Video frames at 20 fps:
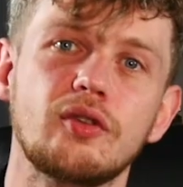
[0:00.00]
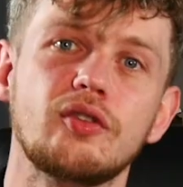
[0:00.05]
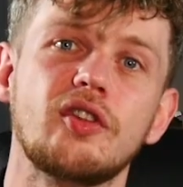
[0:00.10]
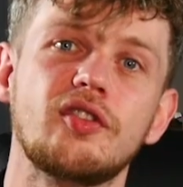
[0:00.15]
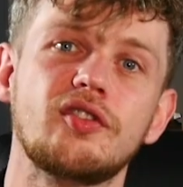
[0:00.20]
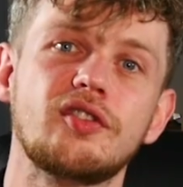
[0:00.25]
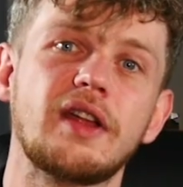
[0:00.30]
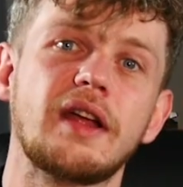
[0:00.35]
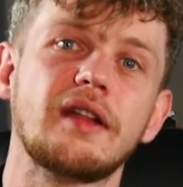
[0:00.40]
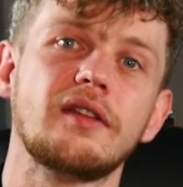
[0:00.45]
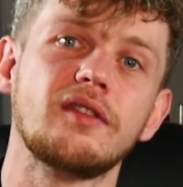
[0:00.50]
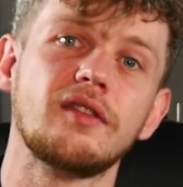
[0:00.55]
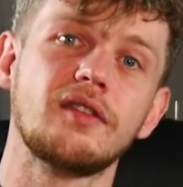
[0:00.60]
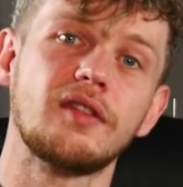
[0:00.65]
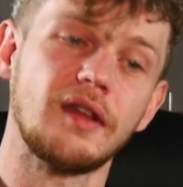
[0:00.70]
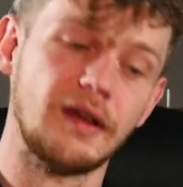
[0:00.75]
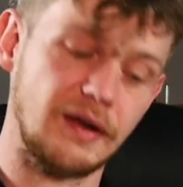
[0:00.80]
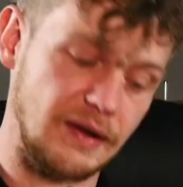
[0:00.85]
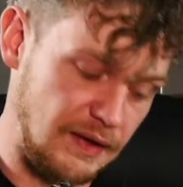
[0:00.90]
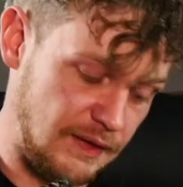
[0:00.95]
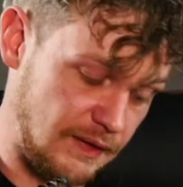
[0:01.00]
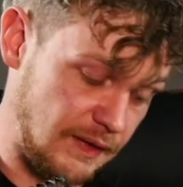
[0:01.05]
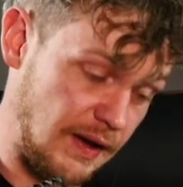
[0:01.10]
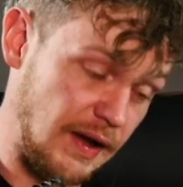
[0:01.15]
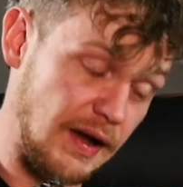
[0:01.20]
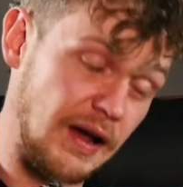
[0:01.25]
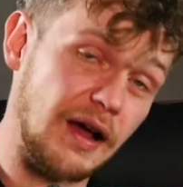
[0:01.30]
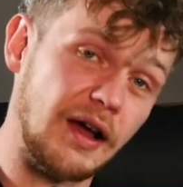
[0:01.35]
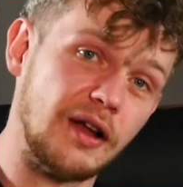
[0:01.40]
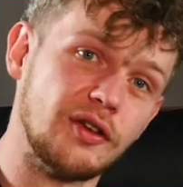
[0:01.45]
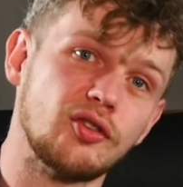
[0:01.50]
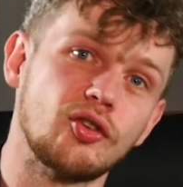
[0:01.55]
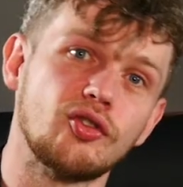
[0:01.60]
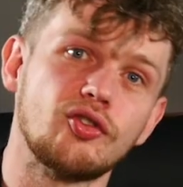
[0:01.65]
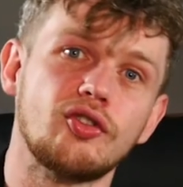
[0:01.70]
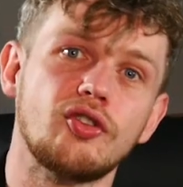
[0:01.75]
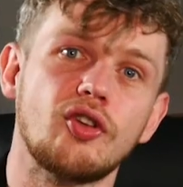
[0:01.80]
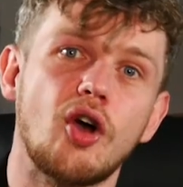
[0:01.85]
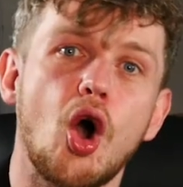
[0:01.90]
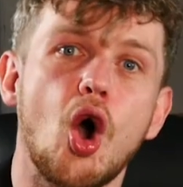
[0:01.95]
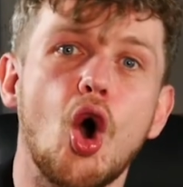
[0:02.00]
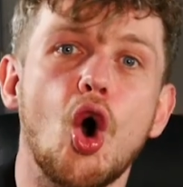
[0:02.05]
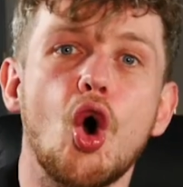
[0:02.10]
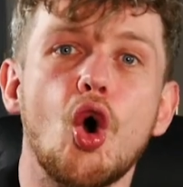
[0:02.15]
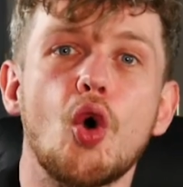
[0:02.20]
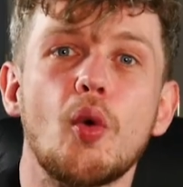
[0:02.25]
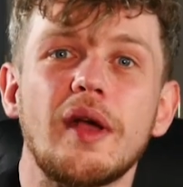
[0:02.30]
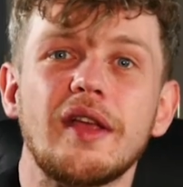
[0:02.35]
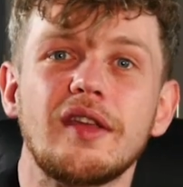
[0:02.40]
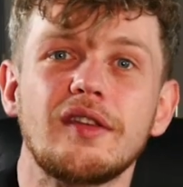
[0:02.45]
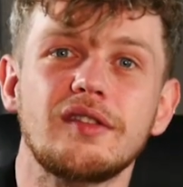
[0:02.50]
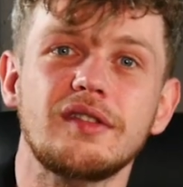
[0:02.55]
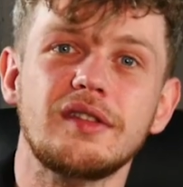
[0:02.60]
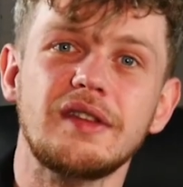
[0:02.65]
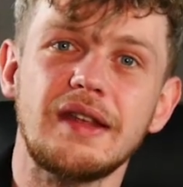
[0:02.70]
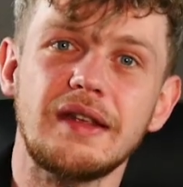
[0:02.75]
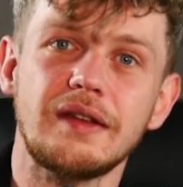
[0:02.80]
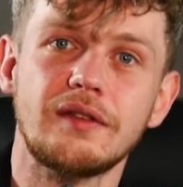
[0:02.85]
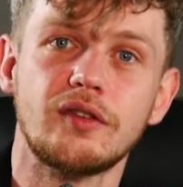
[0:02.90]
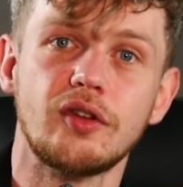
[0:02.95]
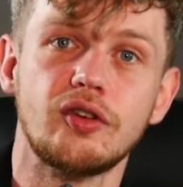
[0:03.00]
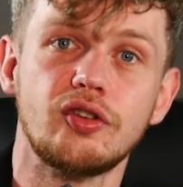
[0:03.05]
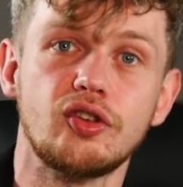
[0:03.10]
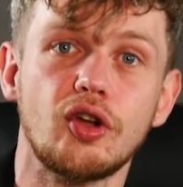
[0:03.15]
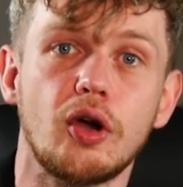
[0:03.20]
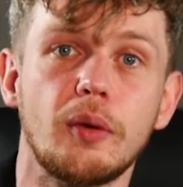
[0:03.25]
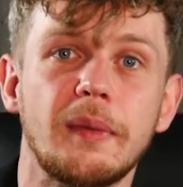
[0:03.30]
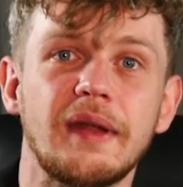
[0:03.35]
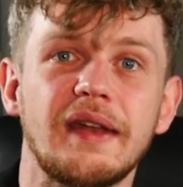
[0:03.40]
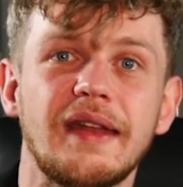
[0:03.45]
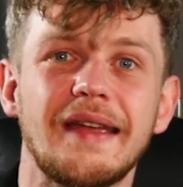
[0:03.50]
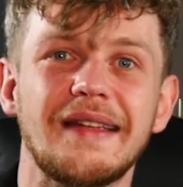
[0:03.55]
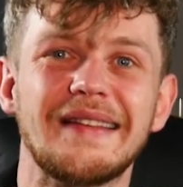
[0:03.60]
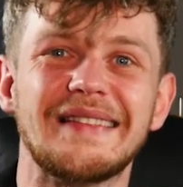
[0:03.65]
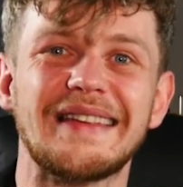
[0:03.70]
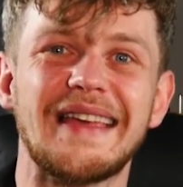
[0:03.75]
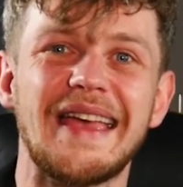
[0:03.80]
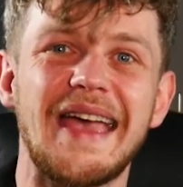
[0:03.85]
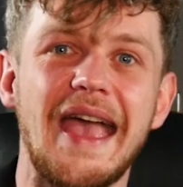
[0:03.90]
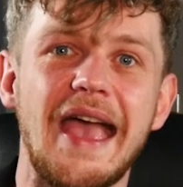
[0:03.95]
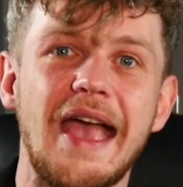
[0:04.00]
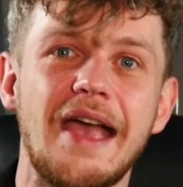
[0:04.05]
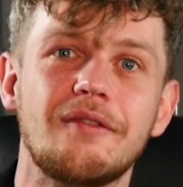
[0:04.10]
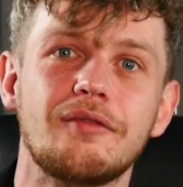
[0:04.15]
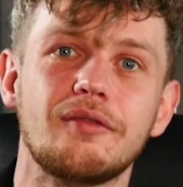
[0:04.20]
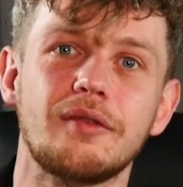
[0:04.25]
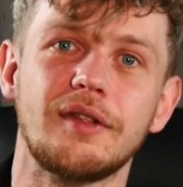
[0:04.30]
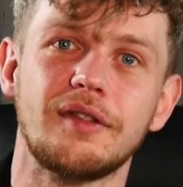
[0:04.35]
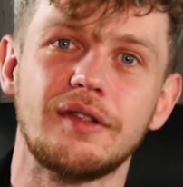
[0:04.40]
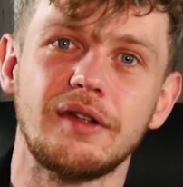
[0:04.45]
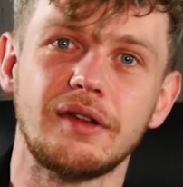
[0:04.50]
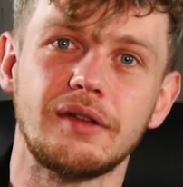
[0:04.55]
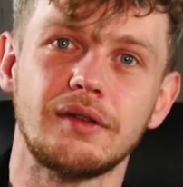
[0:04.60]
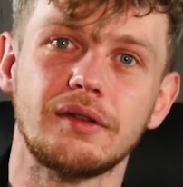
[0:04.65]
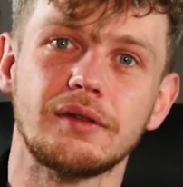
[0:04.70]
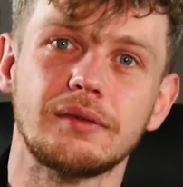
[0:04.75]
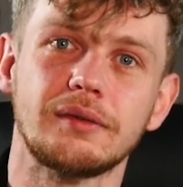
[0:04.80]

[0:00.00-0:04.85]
understands that guitar doesn't always need to dominate everything.